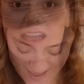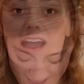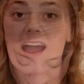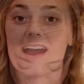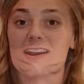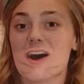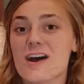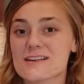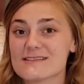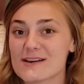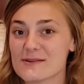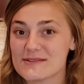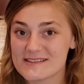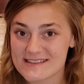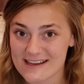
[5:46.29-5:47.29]
And also
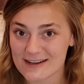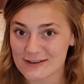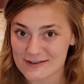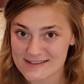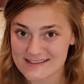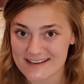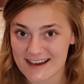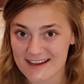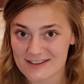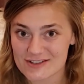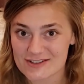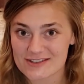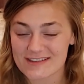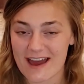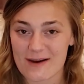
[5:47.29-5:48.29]
Center
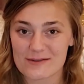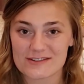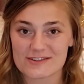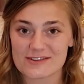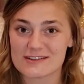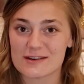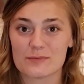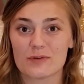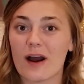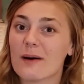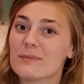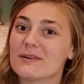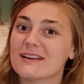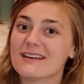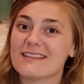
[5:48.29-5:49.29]
Stage. That was just a
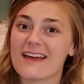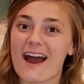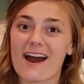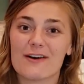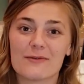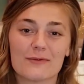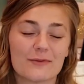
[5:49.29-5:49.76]
property that